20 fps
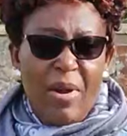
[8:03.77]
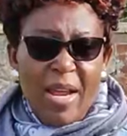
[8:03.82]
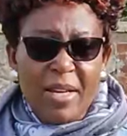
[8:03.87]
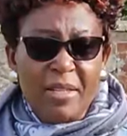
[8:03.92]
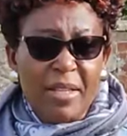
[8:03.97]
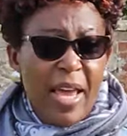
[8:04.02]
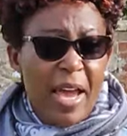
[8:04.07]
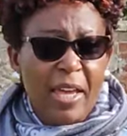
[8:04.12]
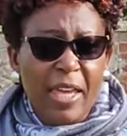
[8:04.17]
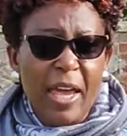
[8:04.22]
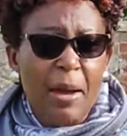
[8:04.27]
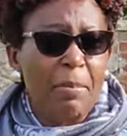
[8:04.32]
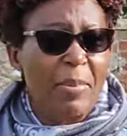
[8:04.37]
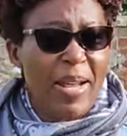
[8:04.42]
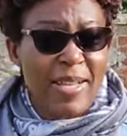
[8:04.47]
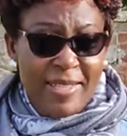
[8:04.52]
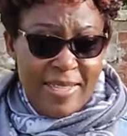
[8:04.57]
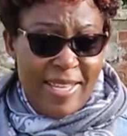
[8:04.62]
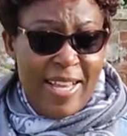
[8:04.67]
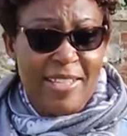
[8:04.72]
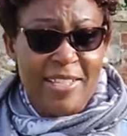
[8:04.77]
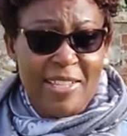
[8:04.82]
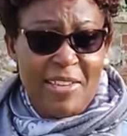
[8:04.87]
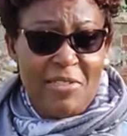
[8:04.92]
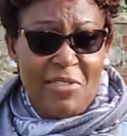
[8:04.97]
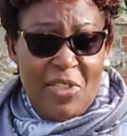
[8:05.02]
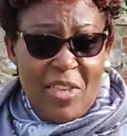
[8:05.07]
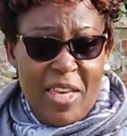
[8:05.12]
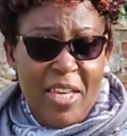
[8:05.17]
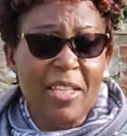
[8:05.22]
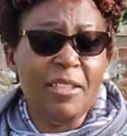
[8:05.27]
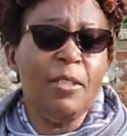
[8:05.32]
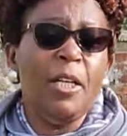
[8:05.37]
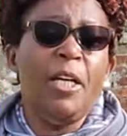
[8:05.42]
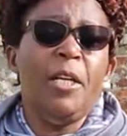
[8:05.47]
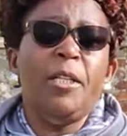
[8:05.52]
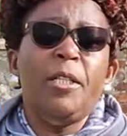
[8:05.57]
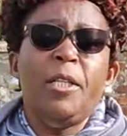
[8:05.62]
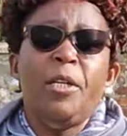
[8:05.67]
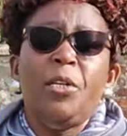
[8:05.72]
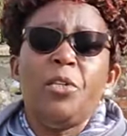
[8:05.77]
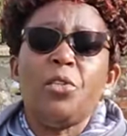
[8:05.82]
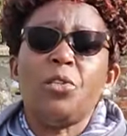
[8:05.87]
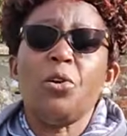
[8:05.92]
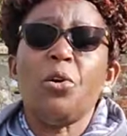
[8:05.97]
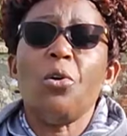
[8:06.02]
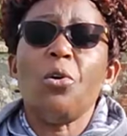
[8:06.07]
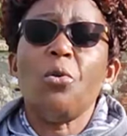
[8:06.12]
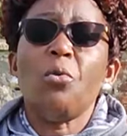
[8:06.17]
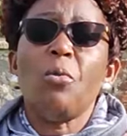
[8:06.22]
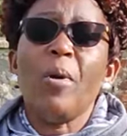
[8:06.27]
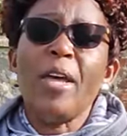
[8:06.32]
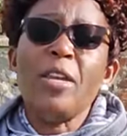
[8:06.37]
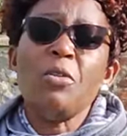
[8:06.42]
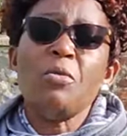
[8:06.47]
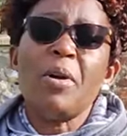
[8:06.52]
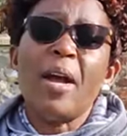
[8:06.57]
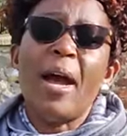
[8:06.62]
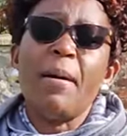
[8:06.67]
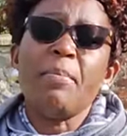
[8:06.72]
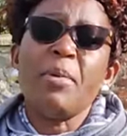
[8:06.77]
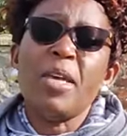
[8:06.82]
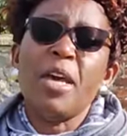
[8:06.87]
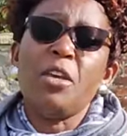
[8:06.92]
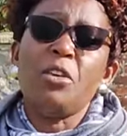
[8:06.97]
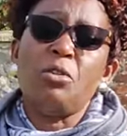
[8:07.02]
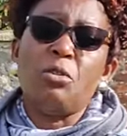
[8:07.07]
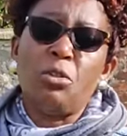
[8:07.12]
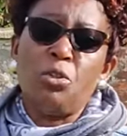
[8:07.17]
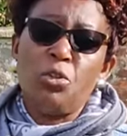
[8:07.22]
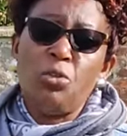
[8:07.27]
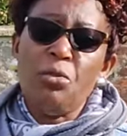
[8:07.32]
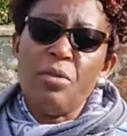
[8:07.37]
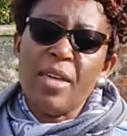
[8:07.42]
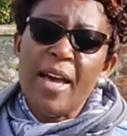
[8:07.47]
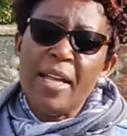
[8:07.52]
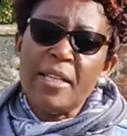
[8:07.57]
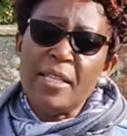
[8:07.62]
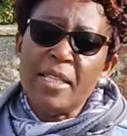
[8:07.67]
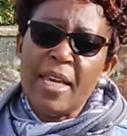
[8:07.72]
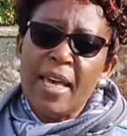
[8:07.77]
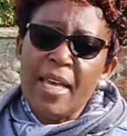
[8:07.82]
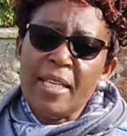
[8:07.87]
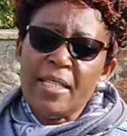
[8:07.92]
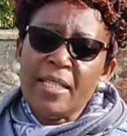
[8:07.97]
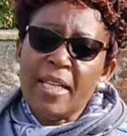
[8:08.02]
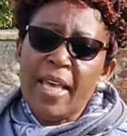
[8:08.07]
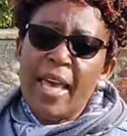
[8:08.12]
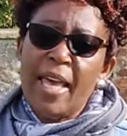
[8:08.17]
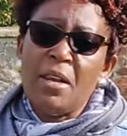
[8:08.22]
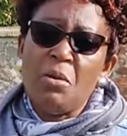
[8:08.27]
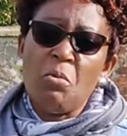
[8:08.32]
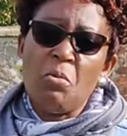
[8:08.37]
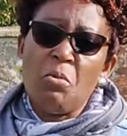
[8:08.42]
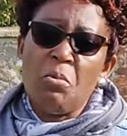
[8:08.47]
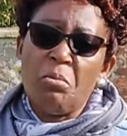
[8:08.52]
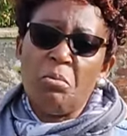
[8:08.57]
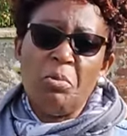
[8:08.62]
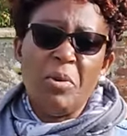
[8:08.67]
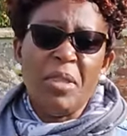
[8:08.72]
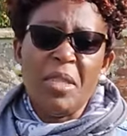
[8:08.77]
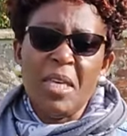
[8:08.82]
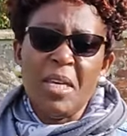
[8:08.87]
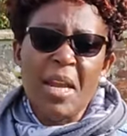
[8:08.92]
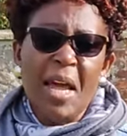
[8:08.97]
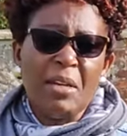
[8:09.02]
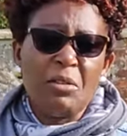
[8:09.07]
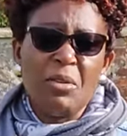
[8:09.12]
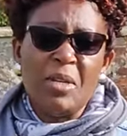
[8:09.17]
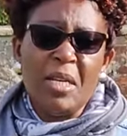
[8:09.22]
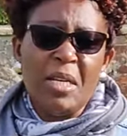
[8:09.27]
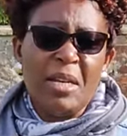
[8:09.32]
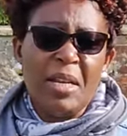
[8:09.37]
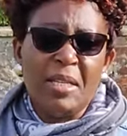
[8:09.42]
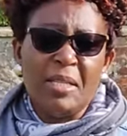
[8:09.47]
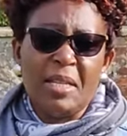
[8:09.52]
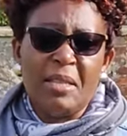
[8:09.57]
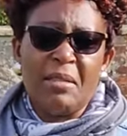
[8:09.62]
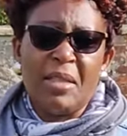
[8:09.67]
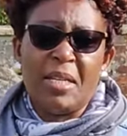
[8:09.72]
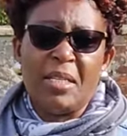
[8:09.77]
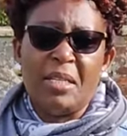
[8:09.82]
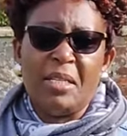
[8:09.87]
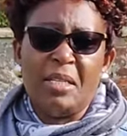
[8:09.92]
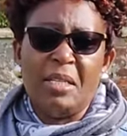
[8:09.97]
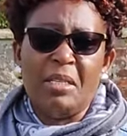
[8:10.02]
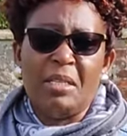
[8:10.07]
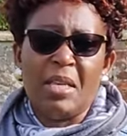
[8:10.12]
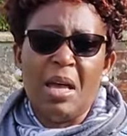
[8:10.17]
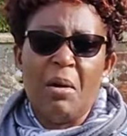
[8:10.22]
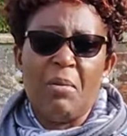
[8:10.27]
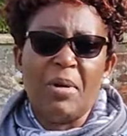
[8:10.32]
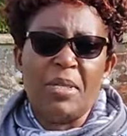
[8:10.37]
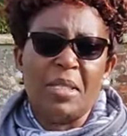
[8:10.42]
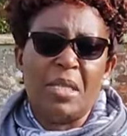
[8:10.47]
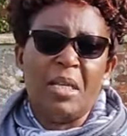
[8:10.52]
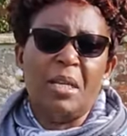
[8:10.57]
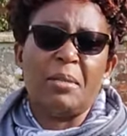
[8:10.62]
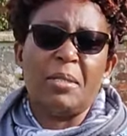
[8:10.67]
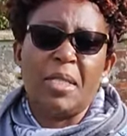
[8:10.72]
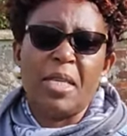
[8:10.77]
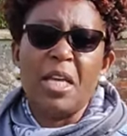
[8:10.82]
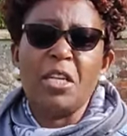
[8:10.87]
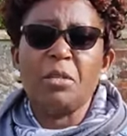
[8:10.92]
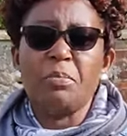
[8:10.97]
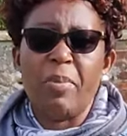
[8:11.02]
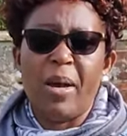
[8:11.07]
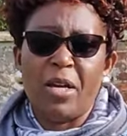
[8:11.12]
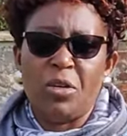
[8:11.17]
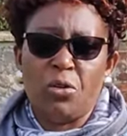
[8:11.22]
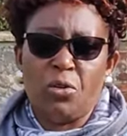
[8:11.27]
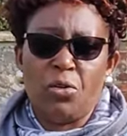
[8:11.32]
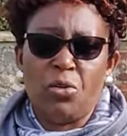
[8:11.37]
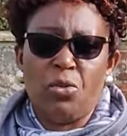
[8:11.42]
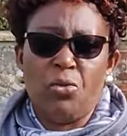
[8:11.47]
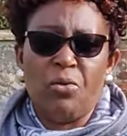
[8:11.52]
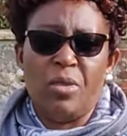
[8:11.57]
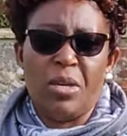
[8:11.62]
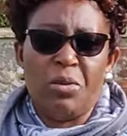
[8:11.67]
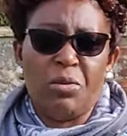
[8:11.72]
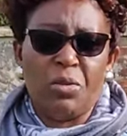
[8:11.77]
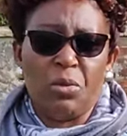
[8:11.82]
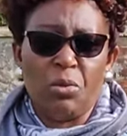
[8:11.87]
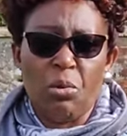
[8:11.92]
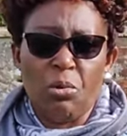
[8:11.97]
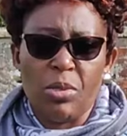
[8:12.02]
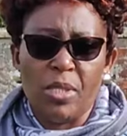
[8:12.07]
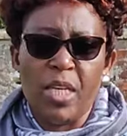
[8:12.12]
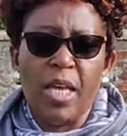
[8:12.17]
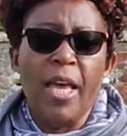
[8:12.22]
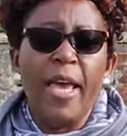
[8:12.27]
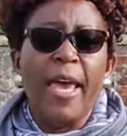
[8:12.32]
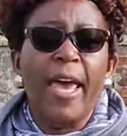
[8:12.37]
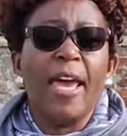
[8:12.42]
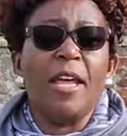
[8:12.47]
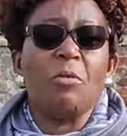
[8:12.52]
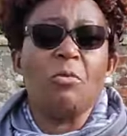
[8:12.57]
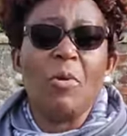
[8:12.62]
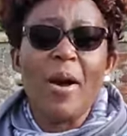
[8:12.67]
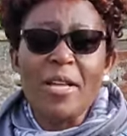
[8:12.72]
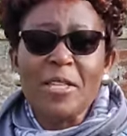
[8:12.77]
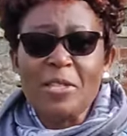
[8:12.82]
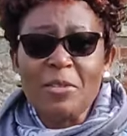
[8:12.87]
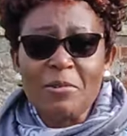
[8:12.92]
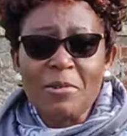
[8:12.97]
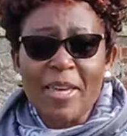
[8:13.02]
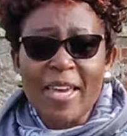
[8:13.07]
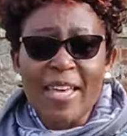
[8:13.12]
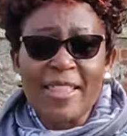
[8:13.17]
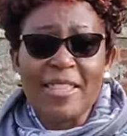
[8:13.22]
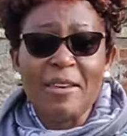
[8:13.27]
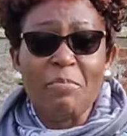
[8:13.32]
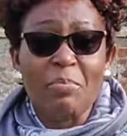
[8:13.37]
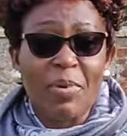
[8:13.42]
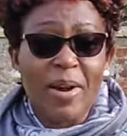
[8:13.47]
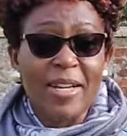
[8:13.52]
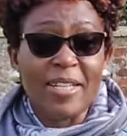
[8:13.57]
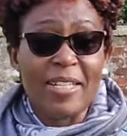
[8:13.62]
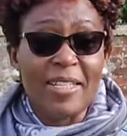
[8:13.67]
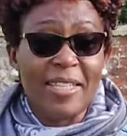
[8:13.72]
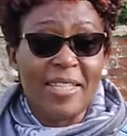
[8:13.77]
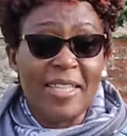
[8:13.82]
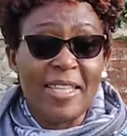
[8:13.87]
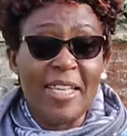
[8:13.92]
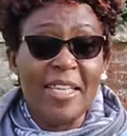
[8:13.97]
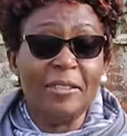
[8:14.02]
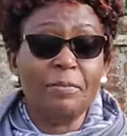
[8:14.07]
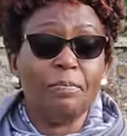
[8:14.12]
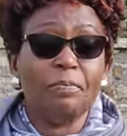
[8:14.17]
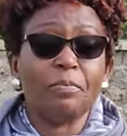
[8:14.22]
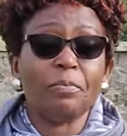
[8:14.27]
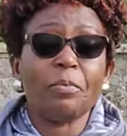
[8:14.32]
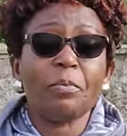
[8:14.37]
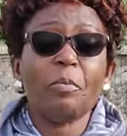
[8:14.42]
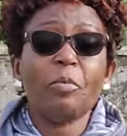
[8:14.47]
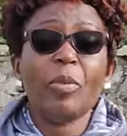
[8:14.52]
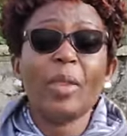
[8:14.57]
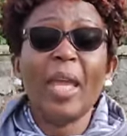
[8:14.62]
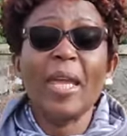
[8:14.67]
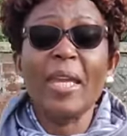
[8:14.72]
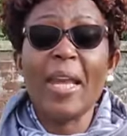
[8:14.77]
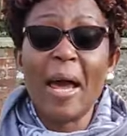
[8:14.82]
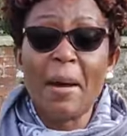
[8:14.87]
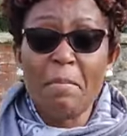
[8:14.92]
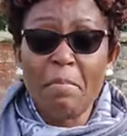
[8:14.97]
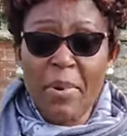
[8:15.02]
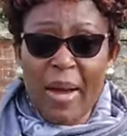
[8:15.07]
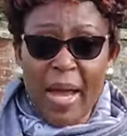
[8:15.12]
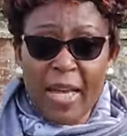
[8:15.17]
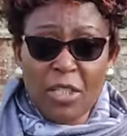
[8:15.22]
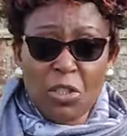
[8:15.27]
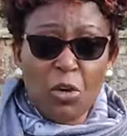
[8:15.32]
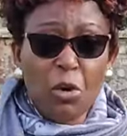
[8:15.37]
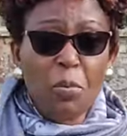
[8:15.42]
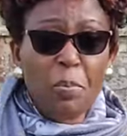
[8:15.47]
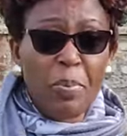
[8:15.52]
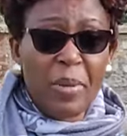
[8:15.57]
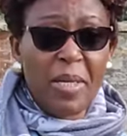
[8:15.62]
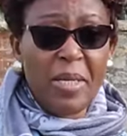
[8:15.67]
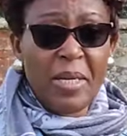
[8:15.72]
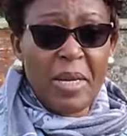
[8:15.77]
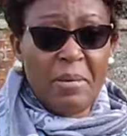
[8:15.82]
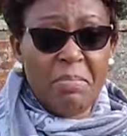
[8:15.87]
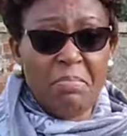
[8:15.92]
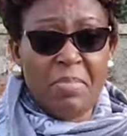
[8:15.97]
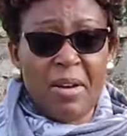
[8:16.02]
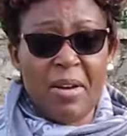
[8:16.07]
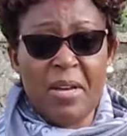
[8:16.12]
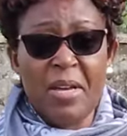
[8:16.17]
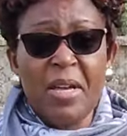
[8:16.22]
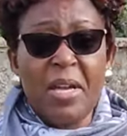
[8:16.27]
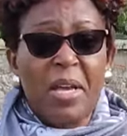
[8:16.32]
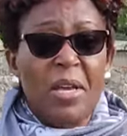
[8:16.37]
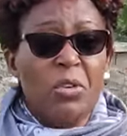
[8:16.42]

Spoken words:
write their care plan, such a thing. So when you come here, you'll do that test and within actually less than 36 hours, they'll send back to you the results. And once you get the practicing number, it's called PIN number,